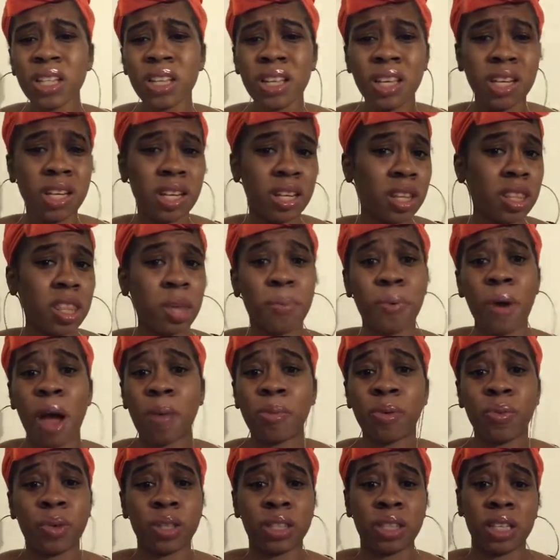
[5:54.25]
And another
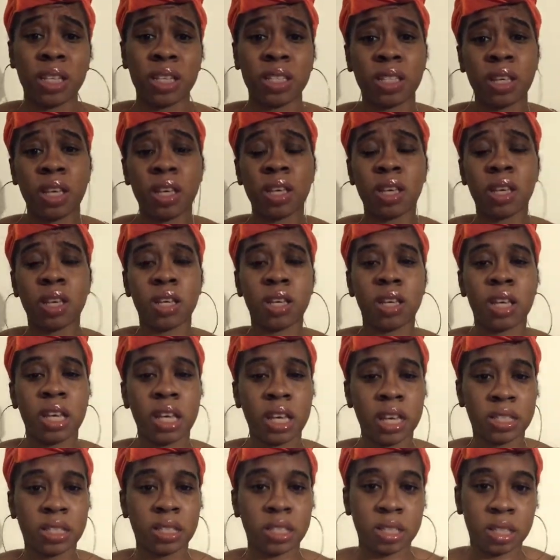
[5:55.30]
problem with this
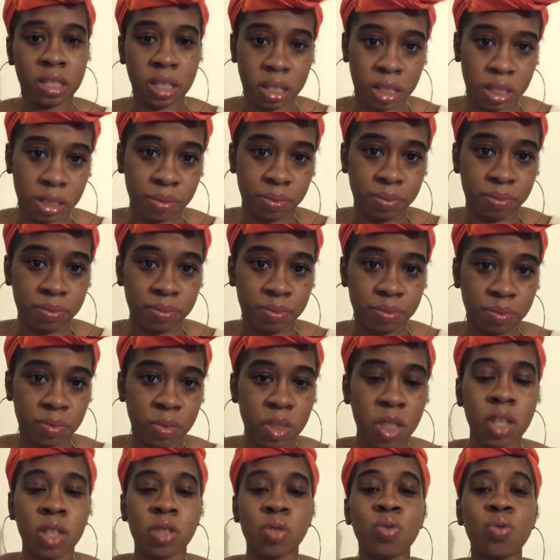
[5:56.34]
is the Senate.
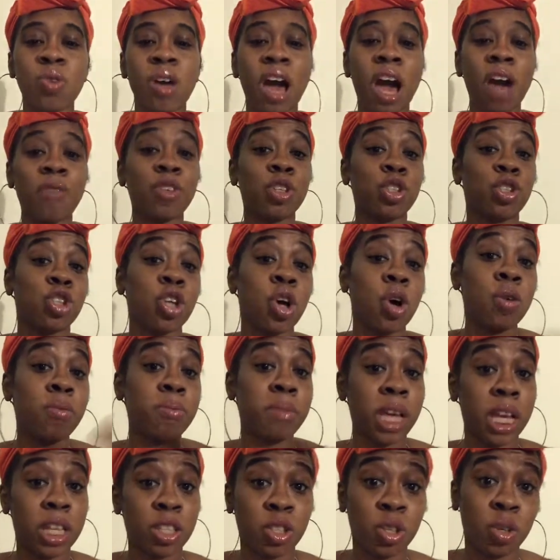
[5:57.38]
You have a Joe
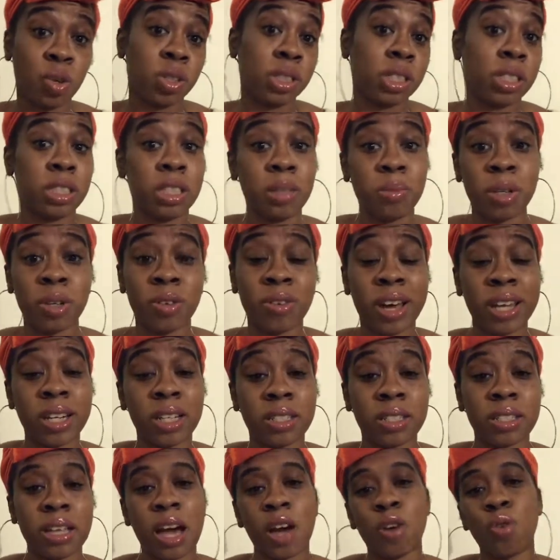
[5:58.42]
Manchin on the Democratic
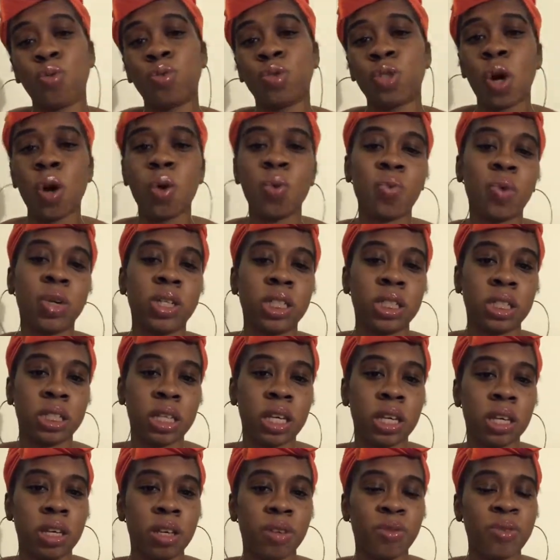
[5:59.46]
side who don't want to
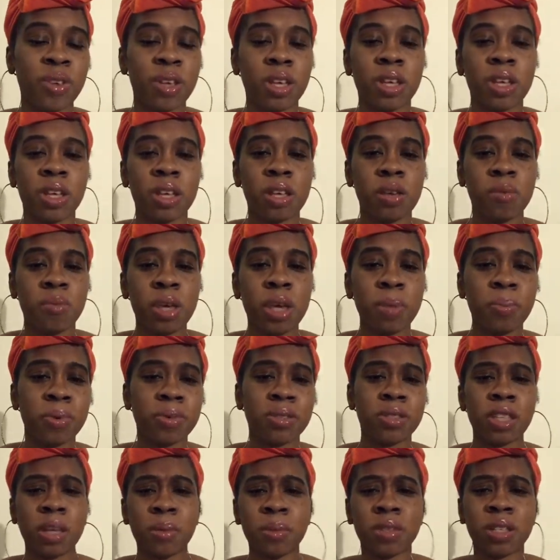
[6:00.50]
give people
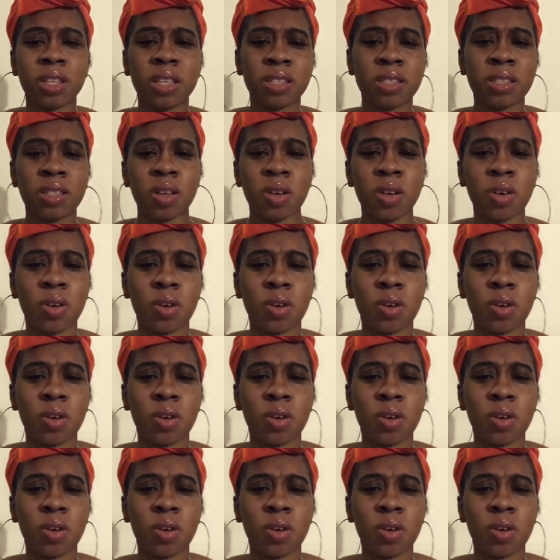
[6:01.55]
stimulus